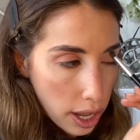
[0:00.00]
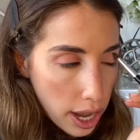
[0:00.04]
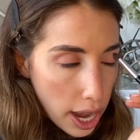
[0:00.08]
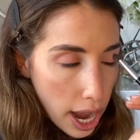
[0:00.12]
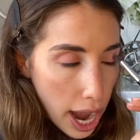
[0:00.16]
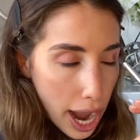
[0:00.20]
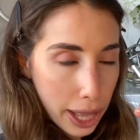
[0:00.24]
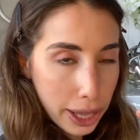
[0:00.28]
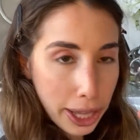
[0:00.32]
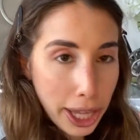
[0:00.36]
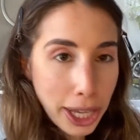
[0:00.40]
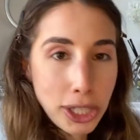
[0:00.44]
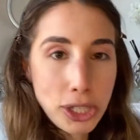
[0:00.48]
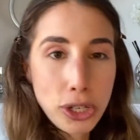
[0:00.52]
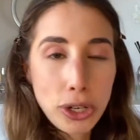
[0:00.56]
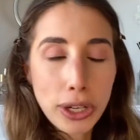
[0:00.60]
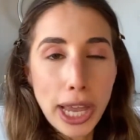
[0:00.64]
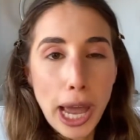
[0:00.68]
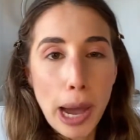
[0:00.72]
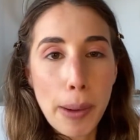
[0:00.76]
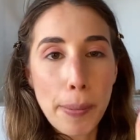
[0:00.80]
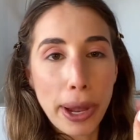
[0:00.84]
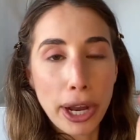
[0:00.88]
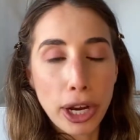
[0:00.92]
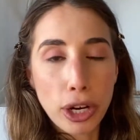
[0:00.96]
I like took
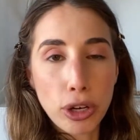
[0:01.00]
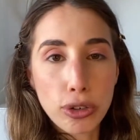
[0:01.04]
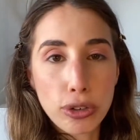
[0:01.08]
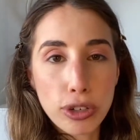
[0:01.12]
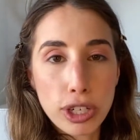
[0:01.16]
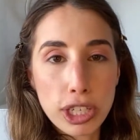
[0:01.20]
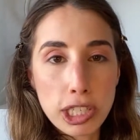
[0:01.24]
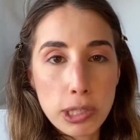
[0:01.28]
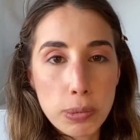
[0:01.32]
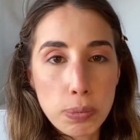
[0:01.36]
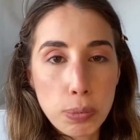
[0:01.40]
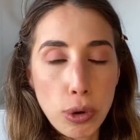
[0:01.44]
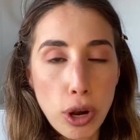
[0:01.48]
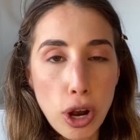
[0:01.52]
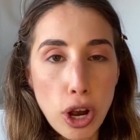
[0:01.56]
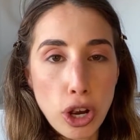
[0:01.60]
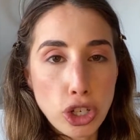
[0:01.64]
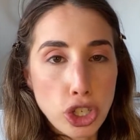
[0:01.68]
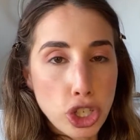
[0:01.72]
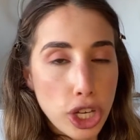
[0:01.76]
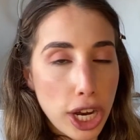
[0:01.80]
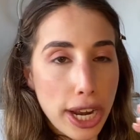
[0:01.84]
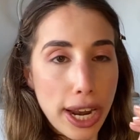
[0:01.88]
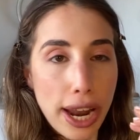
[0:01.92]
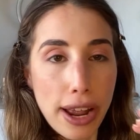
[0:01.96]
out my crease
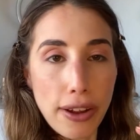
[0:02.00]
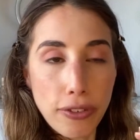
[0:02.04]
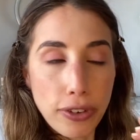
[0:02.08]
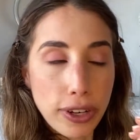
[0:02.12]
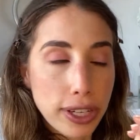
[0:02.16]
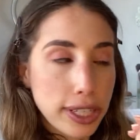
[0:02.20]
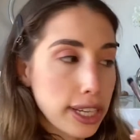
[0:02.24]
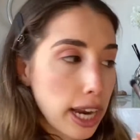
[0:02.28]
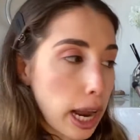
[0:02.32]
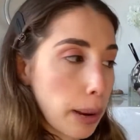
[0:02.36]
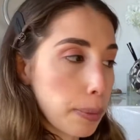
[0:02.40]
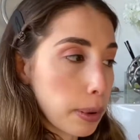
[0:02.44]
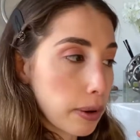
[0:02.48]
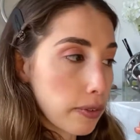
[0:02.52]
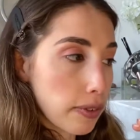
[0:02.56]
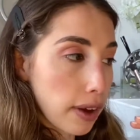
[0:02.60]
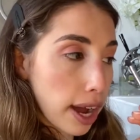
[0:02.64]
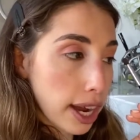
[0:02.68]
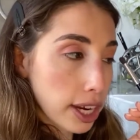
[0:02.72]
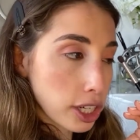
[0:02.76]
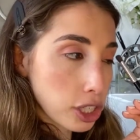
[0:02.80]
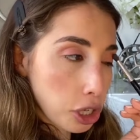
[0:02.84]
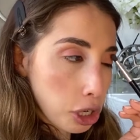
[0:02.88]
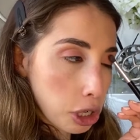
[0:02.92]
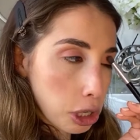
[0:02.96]
brush and every type of
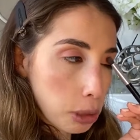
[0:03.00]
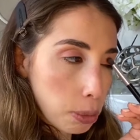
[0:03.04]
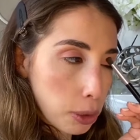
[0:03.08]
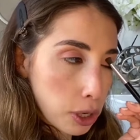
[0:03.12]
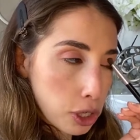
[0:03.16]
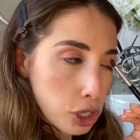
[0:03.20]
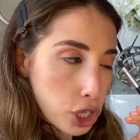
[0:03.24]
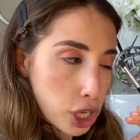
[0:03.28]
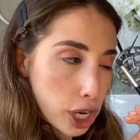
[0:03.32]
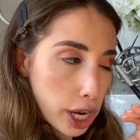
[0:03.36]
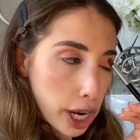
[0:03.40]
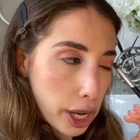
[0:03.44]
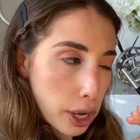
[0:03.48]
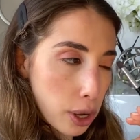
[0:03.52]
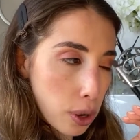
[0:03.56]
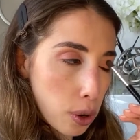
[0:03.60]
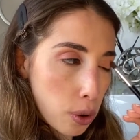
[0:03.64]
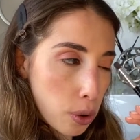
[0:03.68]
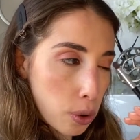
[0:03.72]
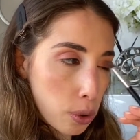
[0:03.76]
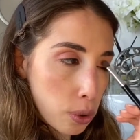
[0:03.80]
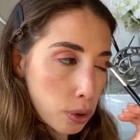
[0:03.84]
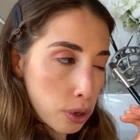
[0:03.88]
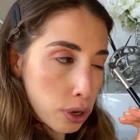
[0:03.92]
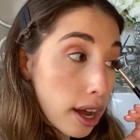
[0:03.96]
eyeshadow brush that I
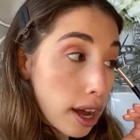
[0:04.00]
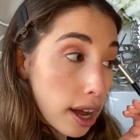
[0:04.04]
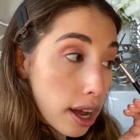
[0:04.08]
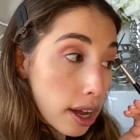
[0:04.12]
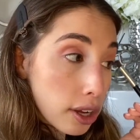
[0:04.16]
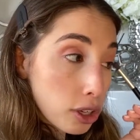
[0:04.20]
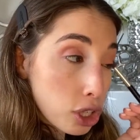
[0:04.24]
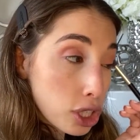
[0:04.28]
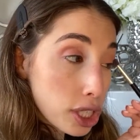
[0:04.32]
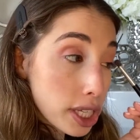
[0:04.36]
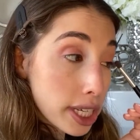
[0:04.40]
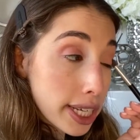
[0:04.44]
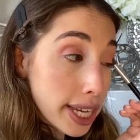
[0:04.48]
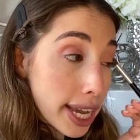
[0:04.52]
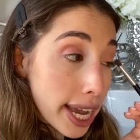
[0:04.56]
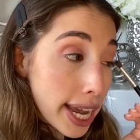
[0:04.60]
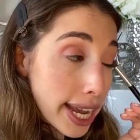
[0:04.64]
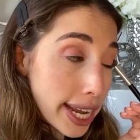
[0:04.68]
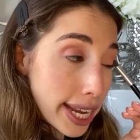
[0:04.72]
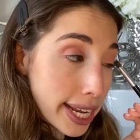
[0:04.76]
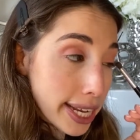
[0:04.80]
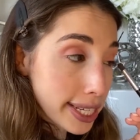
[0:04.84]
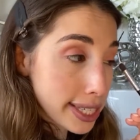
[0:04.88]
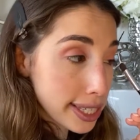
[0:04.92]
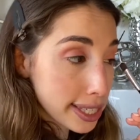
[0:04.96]
own, just in
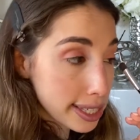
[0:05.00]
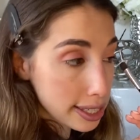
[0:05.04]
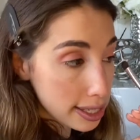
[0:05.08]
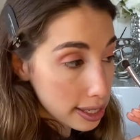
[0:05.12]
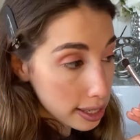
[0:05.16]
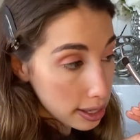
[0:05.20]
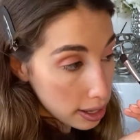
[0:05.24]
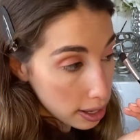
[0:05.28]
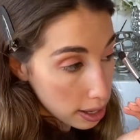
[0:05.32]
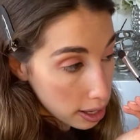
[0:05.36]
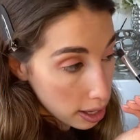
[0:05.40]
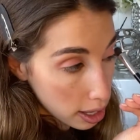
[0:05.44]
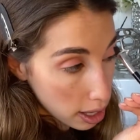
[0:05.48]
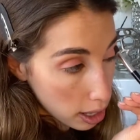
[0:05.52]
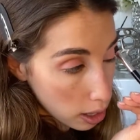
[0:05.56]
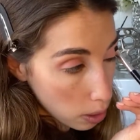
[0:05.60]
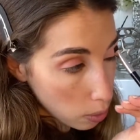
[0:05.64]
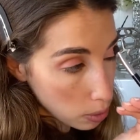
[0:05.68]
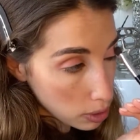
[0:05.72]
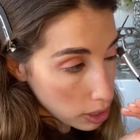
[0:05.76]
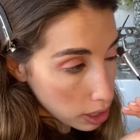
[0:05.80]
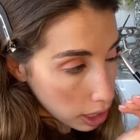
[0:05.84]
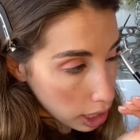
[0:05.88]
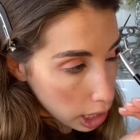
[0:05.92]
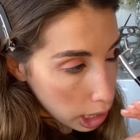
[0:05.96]
case it
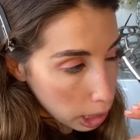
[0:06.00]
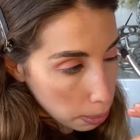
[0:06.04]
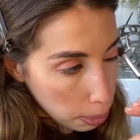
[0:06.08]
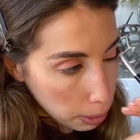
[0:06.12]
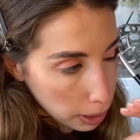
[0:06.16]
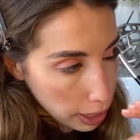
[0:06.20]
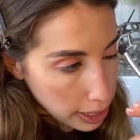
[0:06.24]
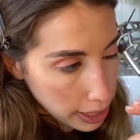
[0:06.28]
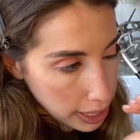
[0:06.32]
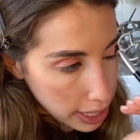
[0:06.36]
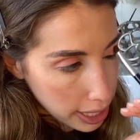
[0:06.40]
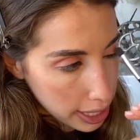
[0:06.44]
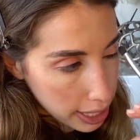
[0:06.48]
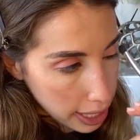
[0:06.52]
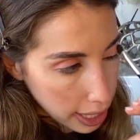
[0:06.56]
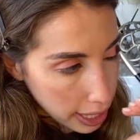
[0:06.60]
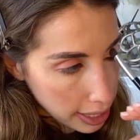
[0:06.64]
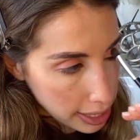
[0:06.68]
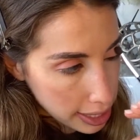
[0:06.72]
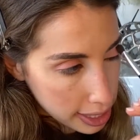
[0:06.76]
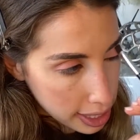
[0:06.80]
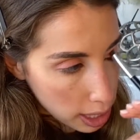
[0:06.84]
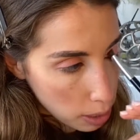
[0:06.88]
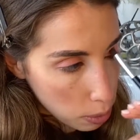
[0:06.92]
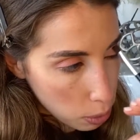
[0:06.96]
wasn't gonna blend in
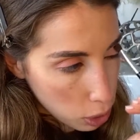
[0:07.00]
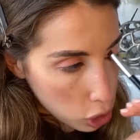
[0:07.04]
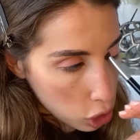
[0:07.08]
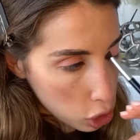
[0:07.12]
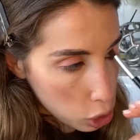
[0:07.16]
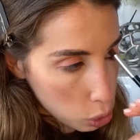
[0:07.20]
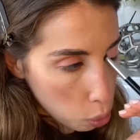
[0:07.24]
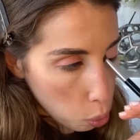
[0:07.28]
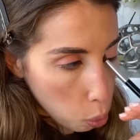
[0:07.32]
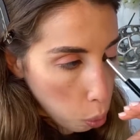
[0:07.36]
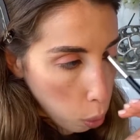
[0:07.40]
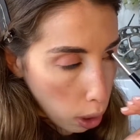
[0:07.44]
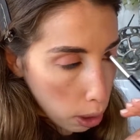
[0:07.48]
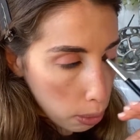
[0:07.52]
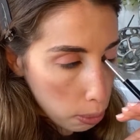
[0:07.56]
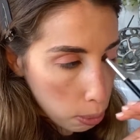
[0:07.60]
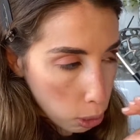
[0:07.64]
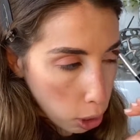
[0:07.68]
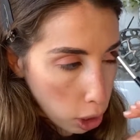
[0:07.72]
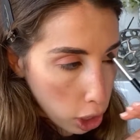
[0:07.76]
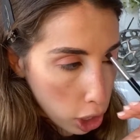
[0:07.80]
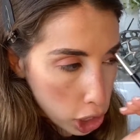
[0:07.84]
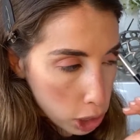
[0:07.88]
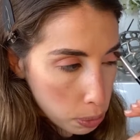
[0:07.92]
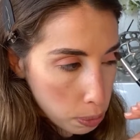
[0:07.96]
nicely with just one
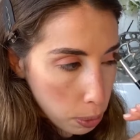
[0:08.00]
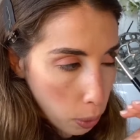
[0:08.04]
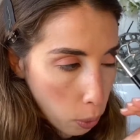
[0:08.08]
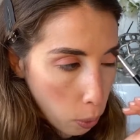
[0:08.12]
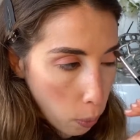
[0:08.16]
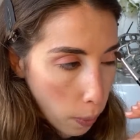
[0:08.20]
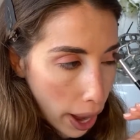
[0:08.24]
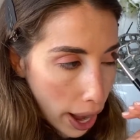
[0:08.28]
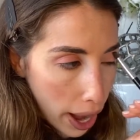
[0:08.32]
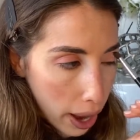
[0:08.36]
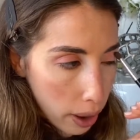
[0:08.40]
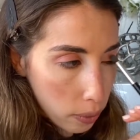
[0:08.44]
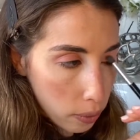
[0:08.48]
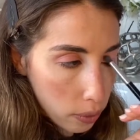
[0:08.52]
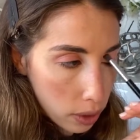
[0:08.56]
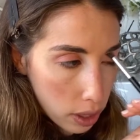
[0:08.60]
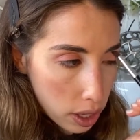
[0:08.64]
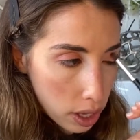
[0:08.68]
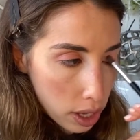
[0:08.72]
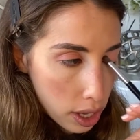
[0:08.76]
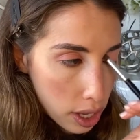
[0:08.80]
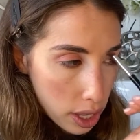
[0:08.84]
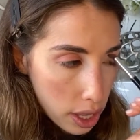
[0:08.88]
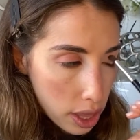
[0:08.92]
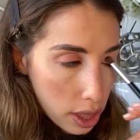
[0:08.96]
brush, but wow.
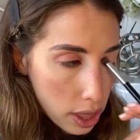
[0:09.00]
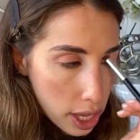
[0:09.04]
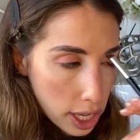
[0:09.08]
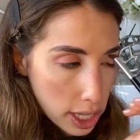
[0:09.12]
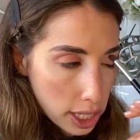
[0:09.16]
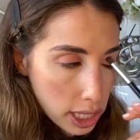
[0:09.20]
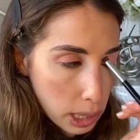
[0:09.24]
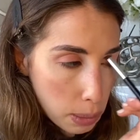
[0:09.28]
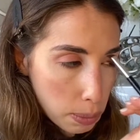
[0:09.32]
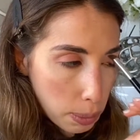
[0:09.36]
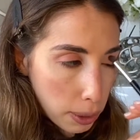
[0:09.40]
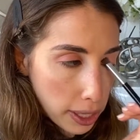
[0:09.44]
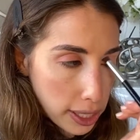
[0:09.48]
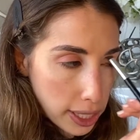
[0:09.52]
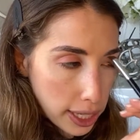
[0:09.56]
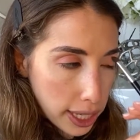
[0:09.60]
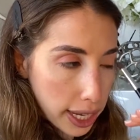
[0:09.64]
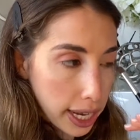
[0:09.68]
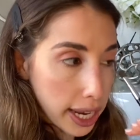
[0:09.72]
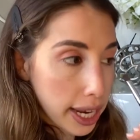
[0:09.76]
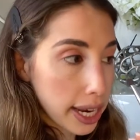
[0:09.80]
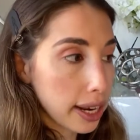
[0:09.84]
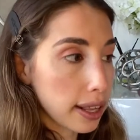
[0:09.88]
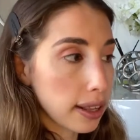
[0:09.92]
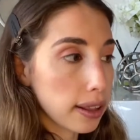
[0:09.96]
This is blending
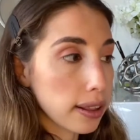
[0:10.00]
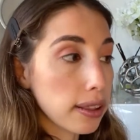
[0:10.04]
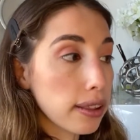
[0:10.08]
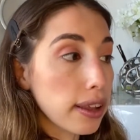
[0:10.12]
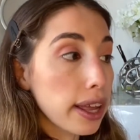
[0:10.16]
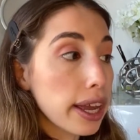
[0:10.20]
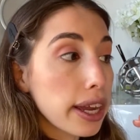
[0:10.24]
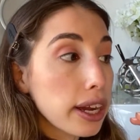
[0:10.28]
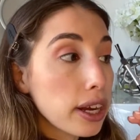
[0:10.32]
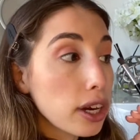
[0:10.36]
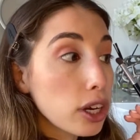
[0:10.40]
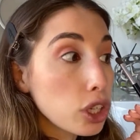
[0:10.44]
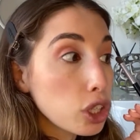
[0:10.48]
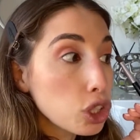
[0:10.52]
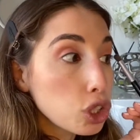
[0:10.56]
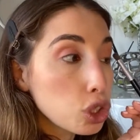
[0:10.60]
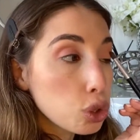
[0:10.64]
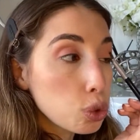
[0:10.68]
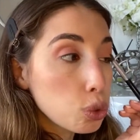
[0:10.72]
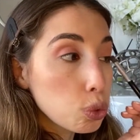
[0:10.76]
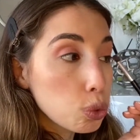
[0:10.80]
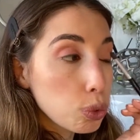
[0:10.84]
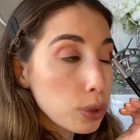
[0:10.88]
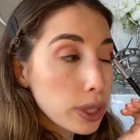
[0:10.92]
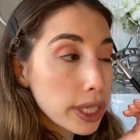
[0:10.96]
in like a
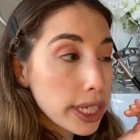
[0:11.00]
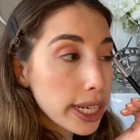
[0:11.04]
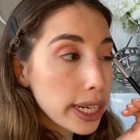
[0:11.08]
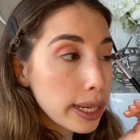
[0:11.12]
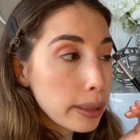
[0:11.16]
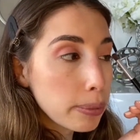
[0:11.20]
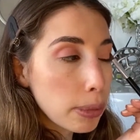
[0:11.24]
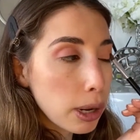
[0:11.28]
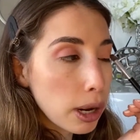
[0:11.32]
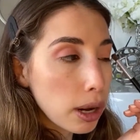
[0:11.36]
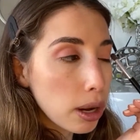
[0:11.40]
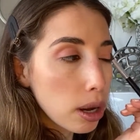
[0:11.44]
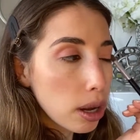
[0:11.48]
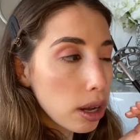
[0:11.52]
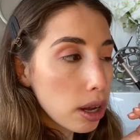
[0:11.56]
dream.